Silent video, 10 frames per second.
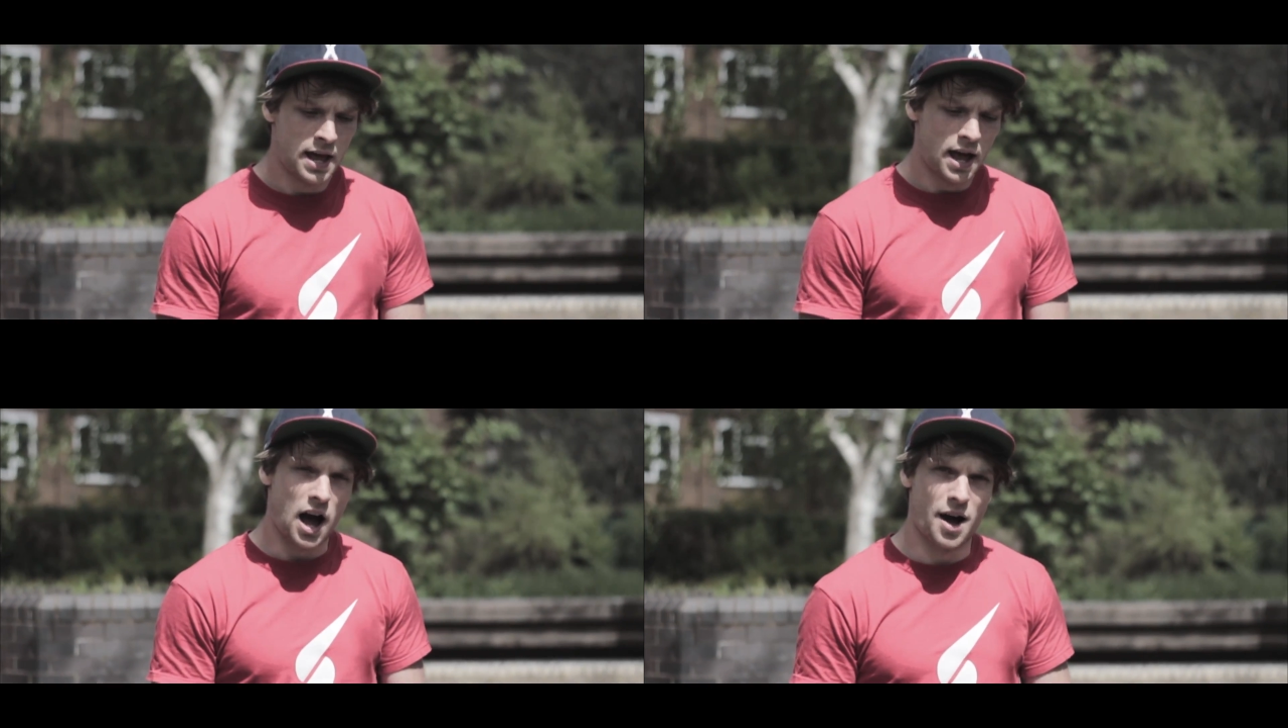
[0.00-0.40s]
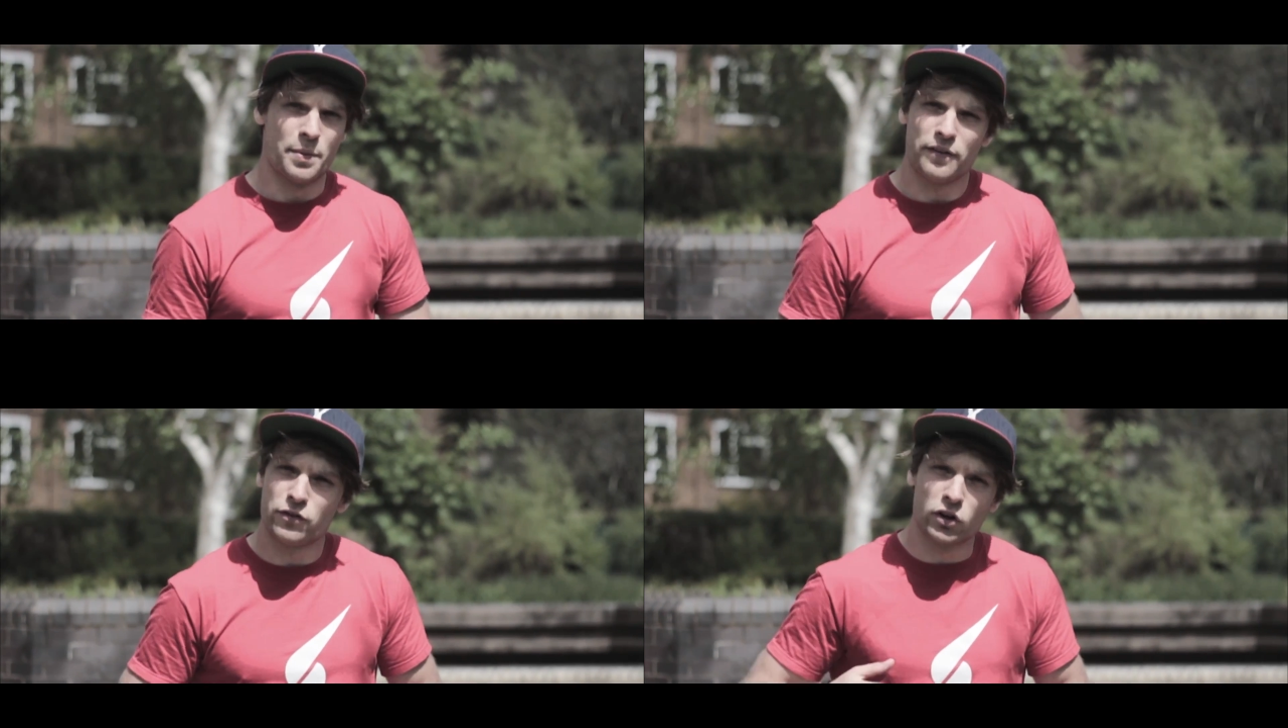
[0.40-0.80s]
But
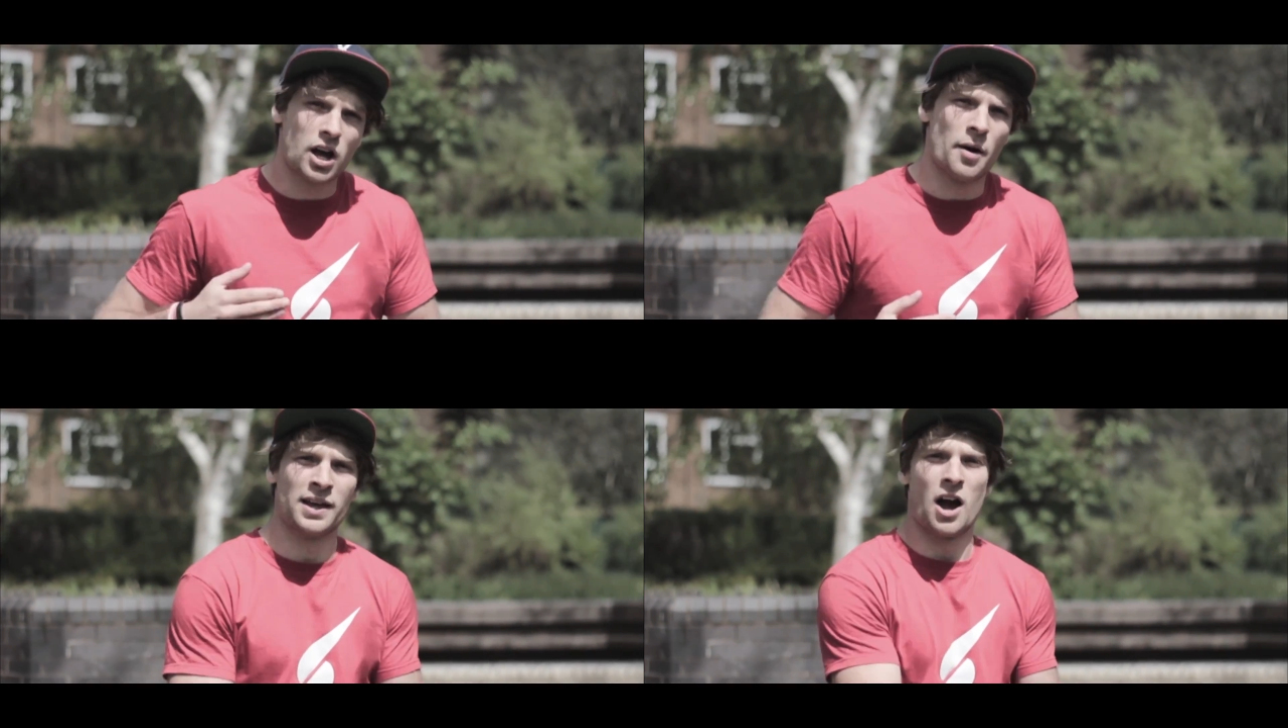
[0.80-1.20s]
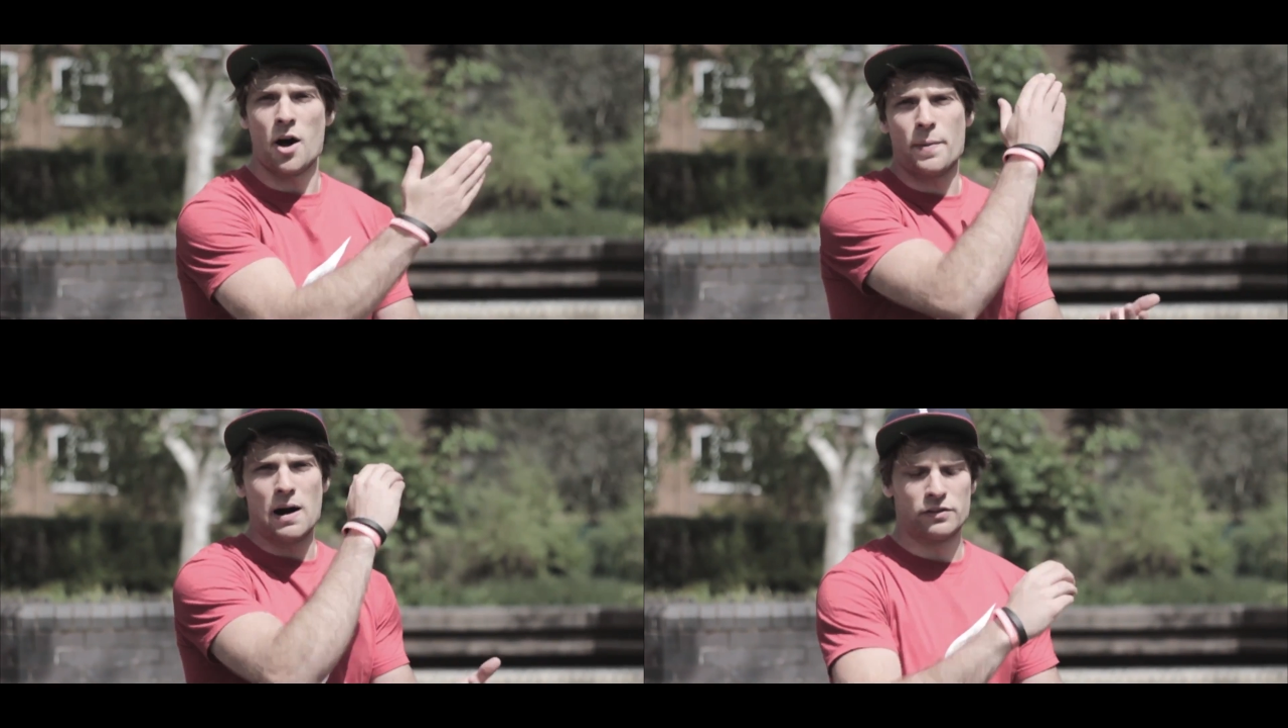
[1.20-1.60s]
if you're coming up
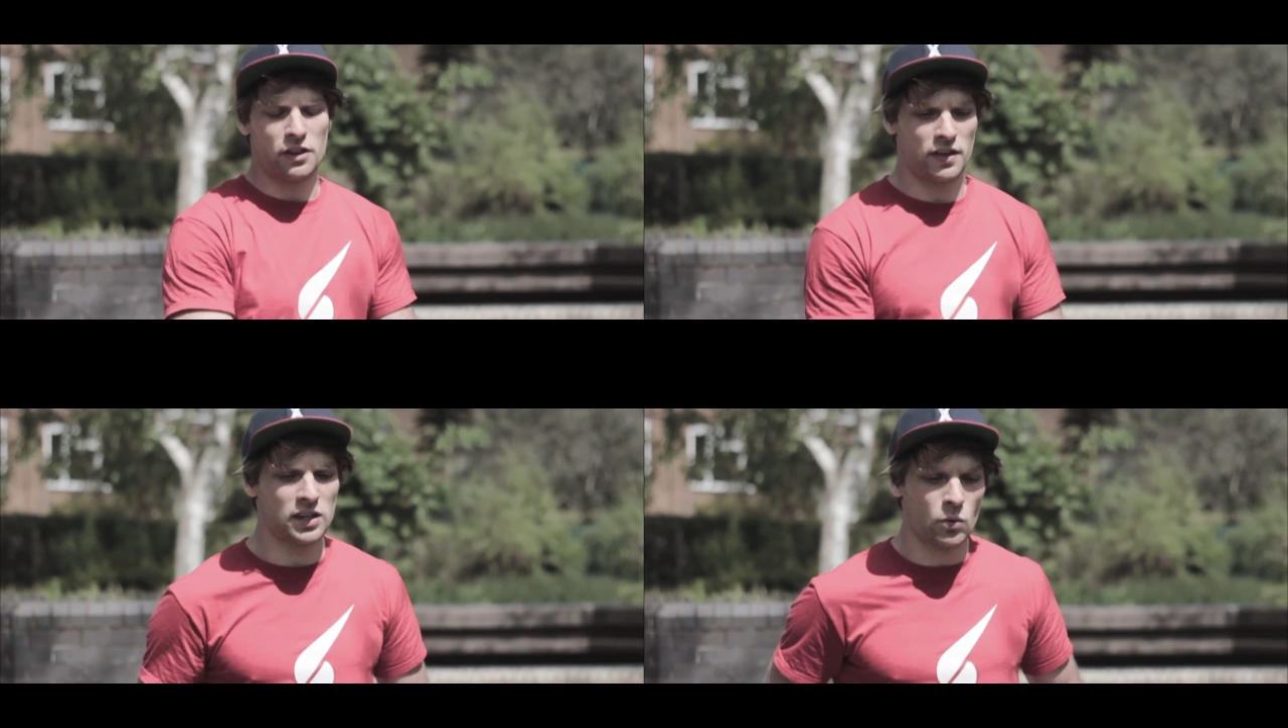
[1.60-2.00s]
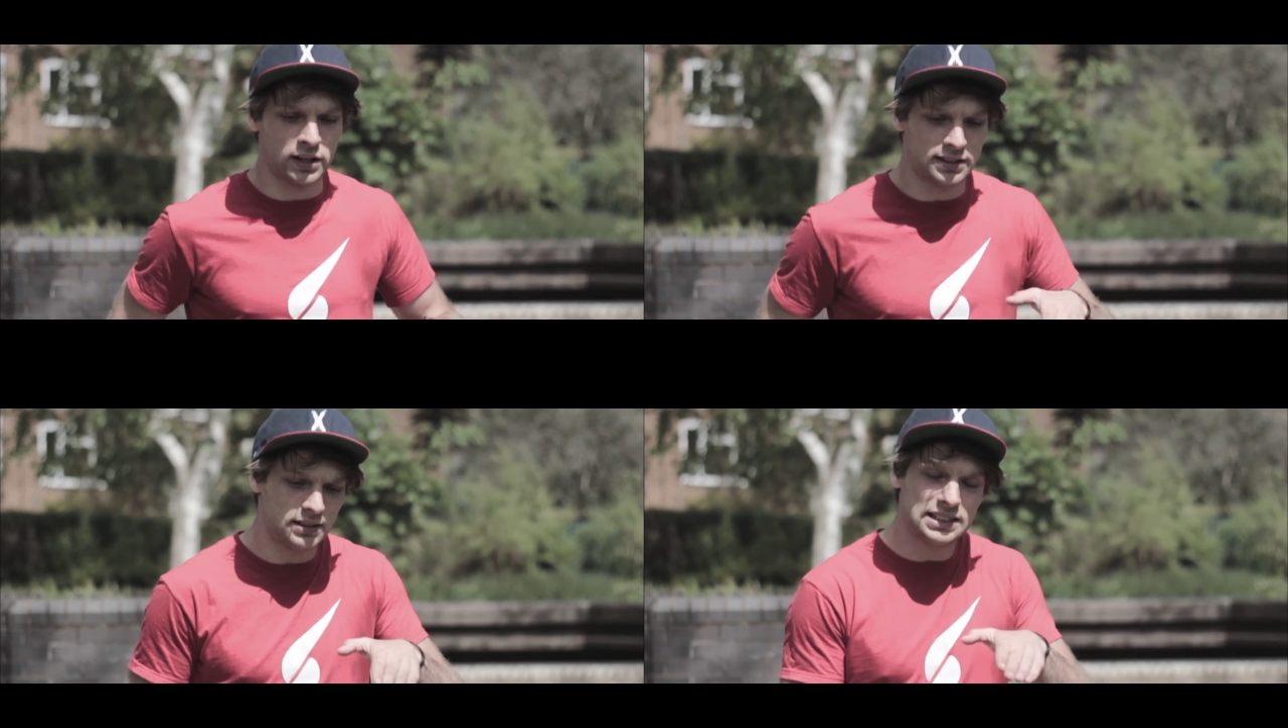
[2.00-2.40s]
out of the thing, you want
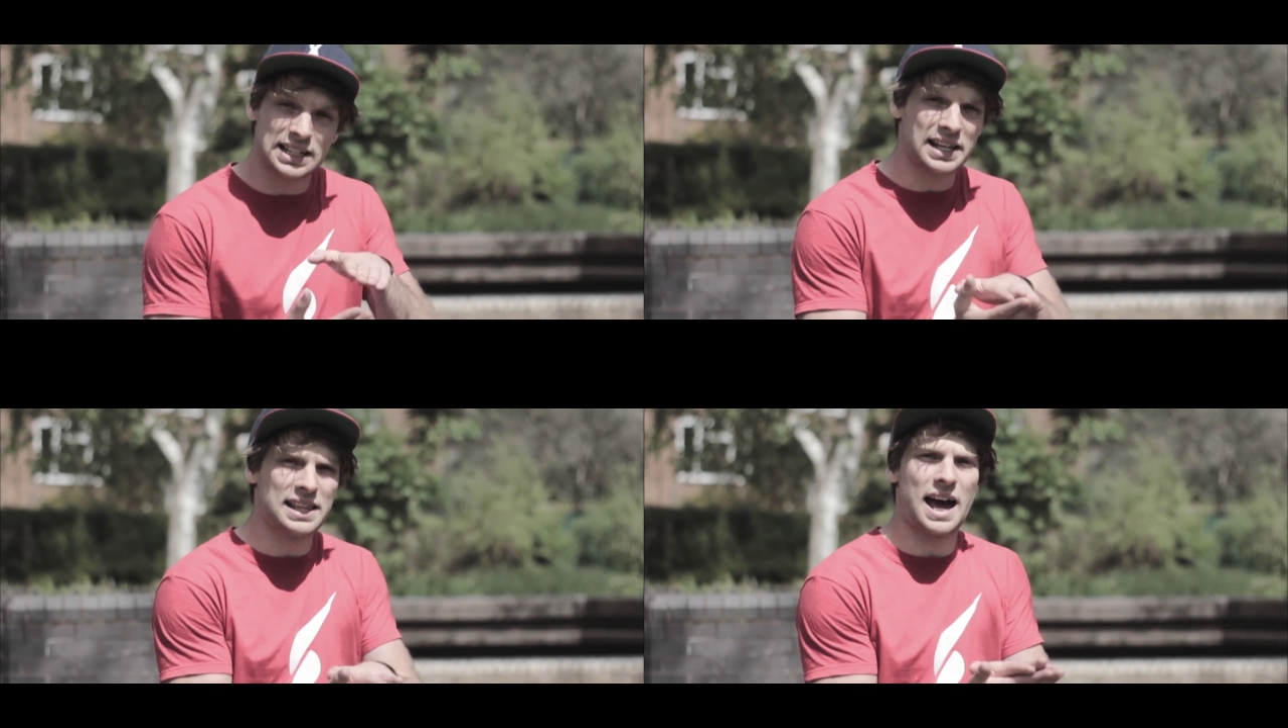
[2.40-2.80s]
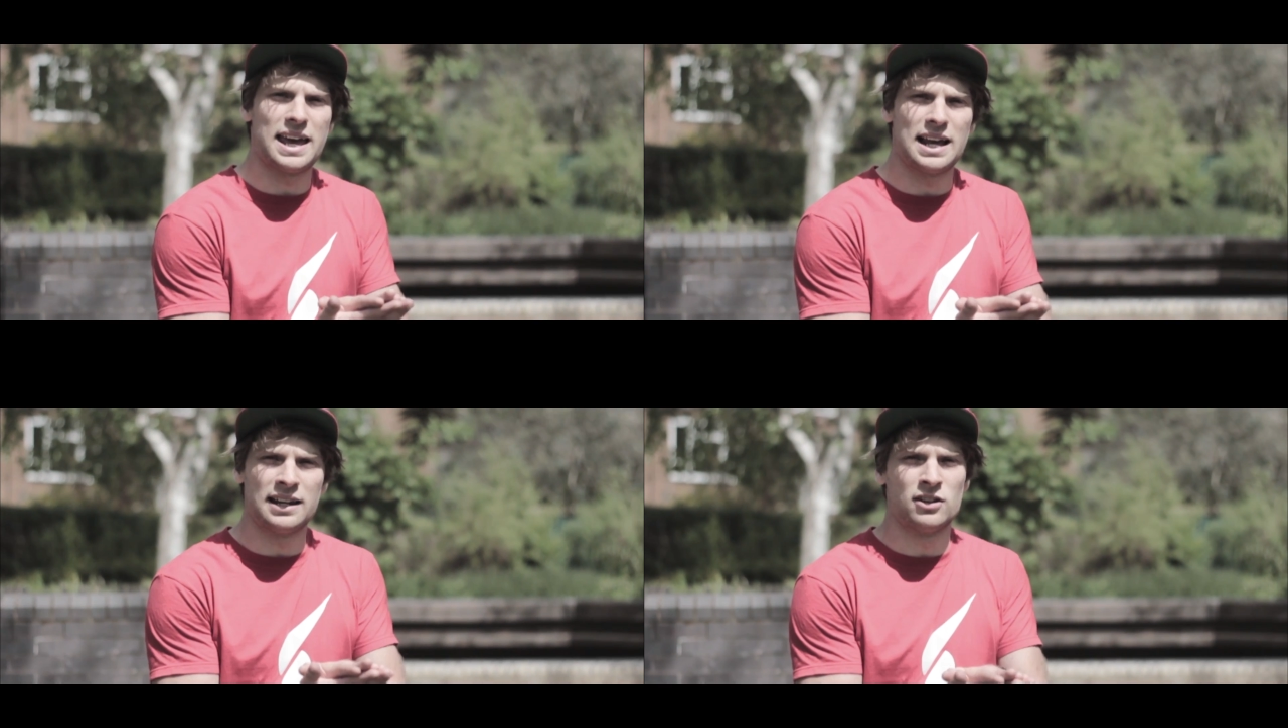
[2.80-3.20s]
to dig that
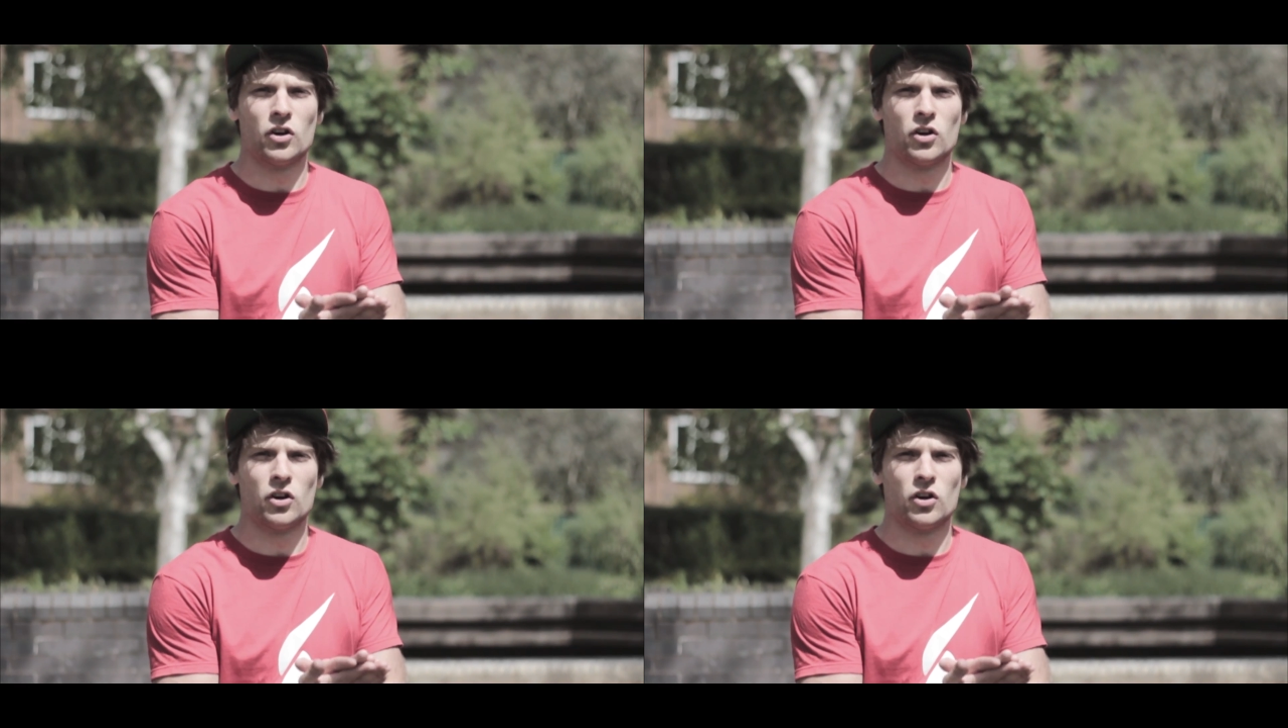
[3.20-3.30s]
heel in,